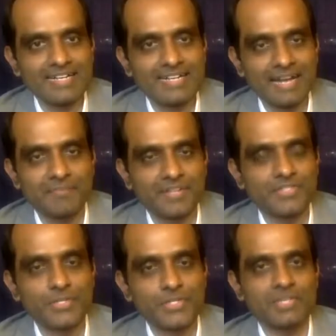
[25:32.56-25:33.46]
I'm
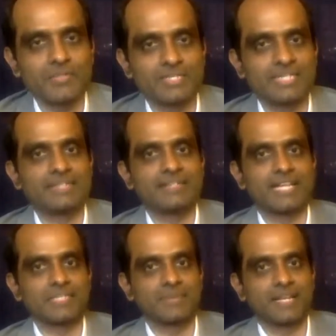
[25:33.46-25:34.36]
not so sure about the gut
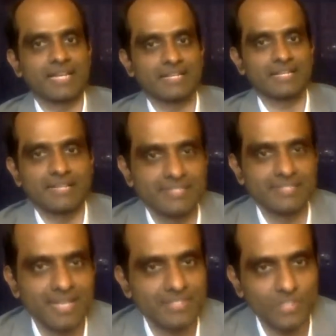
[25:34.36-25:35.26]
transplantation. It's not so